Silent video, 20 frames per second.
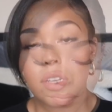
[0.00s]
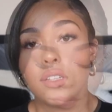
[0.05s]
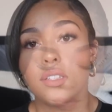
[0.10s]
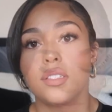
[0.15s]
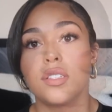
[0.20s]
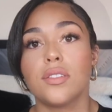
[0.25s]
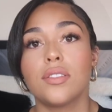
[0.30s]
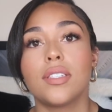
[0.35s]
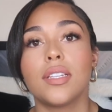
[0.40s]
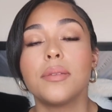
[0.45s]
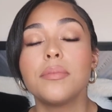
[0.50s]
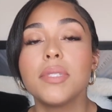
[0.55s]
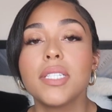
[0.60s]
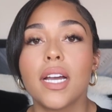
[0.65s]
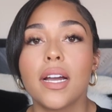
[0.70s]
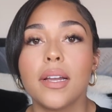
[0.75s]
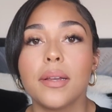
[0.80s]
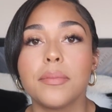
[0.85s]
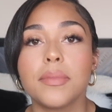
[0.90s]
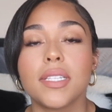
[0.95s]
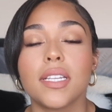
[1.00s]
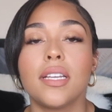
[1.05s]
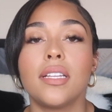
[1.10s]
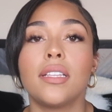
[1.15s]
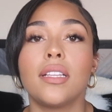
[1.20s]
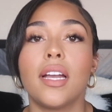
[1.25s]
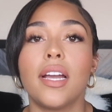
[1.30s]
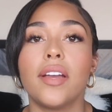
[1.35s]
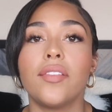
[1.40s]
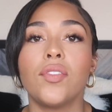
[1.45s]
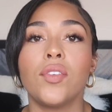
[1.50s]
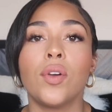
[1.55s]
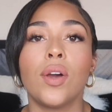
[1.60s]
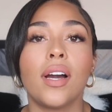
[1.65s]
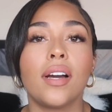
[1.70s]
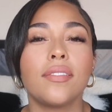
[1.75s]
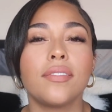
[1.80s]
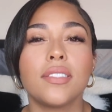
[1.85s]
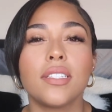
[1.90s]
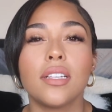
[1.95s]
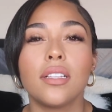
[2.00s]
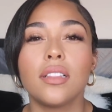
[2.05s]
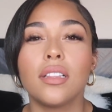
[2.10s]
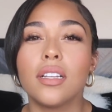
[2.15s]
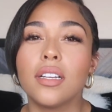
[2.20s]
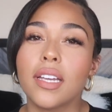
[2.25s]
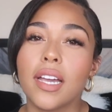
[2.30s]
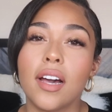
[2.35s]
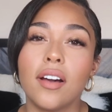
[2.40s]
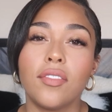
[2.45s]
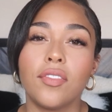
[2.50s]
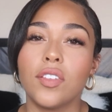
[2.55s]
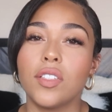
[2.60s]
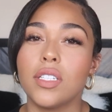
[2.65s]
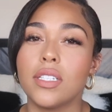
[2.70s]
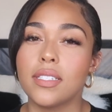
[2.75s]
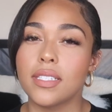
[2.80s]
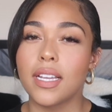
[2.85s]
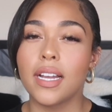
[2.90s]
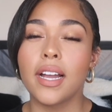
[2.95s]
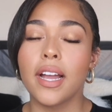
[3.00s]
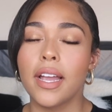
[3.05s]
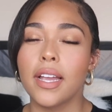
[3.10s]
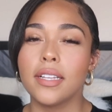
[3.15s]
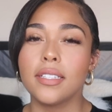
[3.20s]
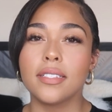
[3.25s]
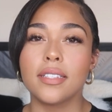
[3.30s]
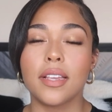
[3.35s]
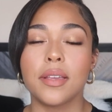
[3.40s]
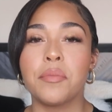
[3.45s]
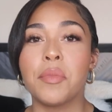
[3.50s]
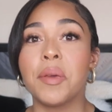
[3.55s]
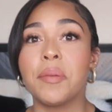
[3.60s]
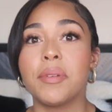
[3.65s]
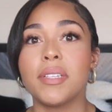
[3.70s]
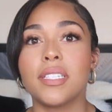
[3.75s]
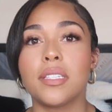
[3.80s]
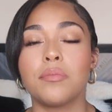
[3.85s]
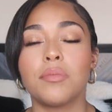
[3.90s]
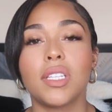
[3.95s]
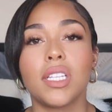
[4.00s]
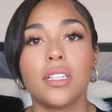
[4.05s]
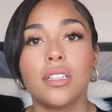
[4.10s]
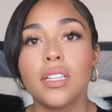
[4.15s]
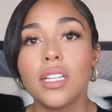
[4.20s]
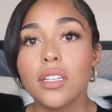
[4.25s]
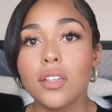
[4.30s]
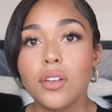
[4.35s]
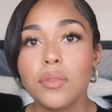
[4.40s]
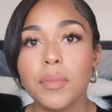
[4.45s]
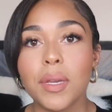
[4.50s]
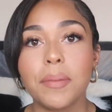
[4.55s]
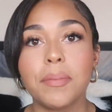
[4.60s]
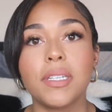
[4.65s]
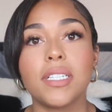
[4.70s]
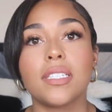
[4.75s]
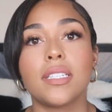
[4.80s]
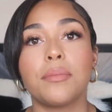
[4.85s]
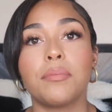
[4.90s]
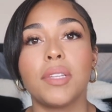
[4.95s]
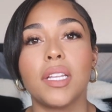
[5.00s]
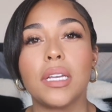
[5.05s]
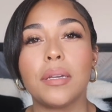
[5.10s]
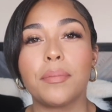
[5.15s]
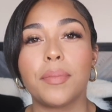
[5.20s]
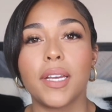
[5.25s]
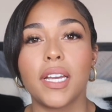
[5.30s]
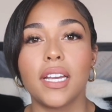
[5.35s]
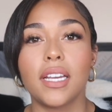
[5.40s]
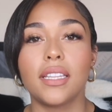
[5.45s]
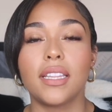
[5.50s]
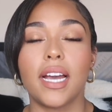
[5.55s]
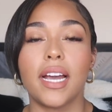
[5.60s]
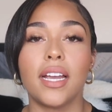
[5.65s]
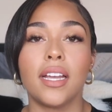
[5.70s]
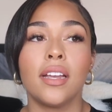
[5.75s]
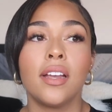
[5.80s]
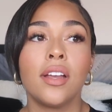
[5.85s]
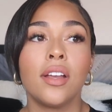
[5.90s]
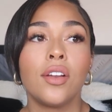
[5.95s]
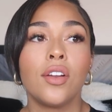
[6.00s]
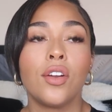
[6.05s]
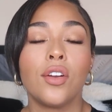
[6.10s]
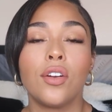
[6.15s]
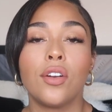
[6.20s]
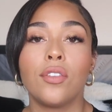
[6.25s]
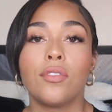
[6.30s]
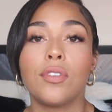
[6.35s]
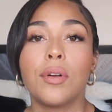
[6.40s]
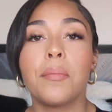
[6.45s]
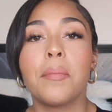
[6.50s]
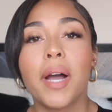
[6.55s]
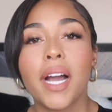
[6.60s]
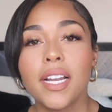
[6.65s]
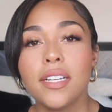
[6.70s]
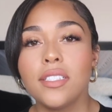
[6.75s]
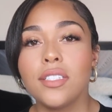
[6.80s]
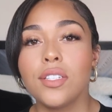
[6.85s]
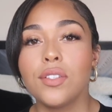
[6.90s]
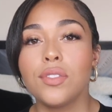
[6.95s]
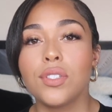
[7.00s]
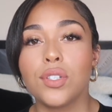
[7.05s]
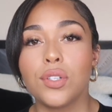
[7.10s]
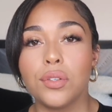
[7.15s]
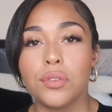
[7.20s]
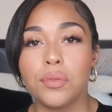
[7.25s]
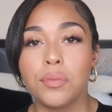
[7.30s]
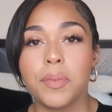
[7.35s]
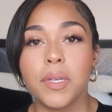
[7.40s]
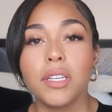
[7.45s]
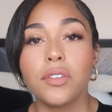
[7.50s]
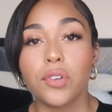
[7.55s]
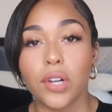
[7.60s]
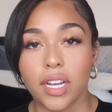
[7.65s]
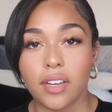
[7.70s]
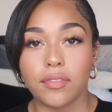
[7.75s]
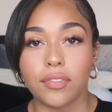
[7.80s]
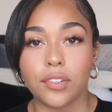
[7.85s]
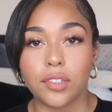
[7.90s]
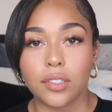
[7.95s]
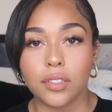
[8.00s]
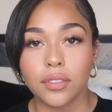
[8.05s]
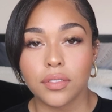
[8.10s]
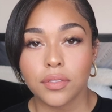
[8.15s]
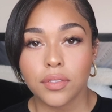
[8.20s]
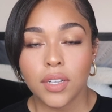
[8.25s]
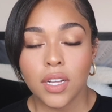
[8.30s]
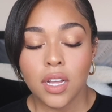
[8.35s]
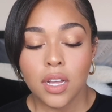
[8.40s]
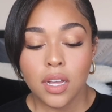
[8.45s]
So sometimes in life you have to look out for the signs. It may be something little, maybe something big that reminds you to be grateful.